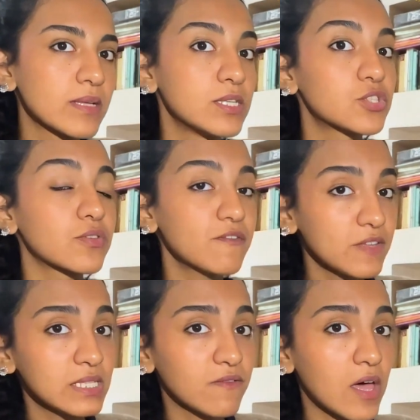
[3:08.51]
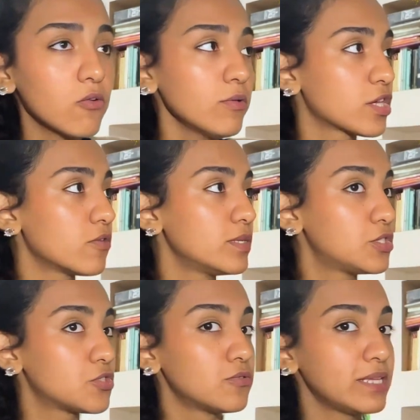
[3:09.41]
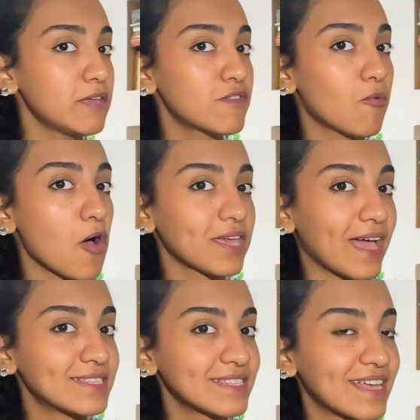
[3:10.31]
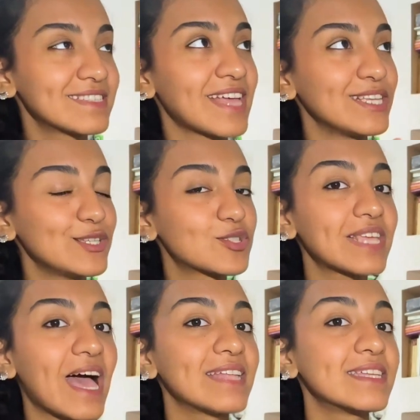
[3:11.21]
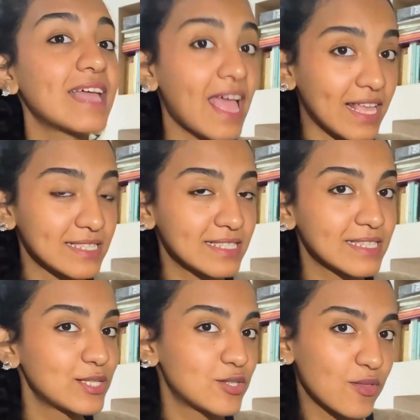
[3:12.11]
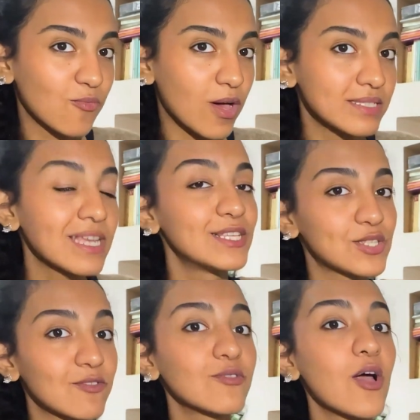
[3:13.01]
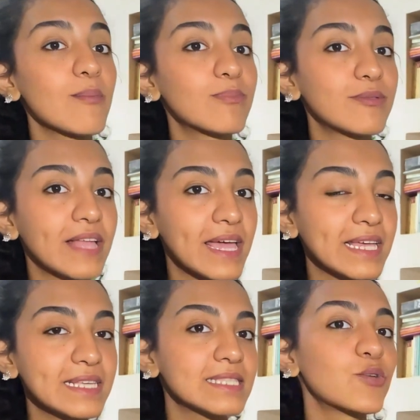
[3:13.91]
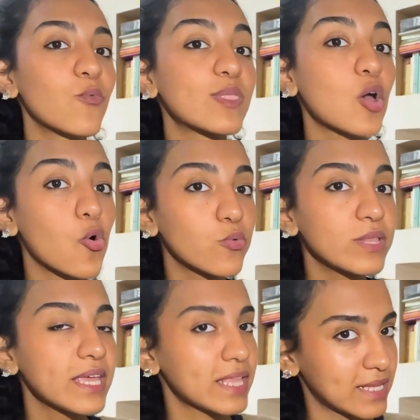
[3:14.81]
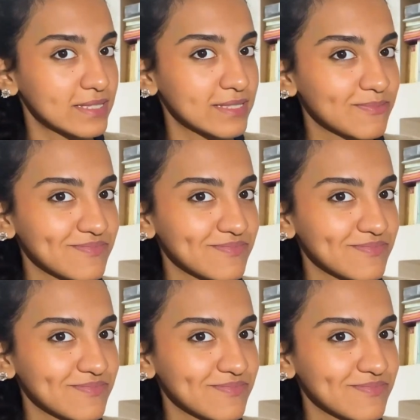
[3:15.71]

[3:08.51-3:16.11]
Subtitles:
So if it's a vowel, you're going to leave the y as it is and you just add an s to the word. So plays with only an s.